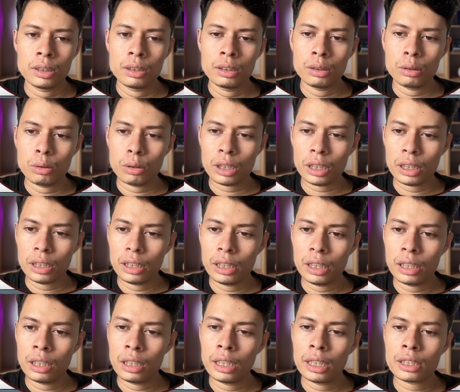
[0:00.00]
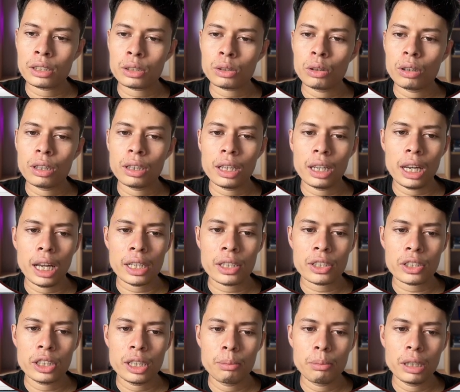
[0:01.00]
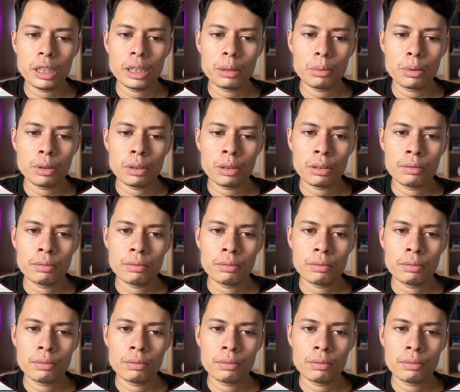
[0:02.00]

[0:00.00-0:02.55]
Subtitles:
Okay, then let's call the last name variable,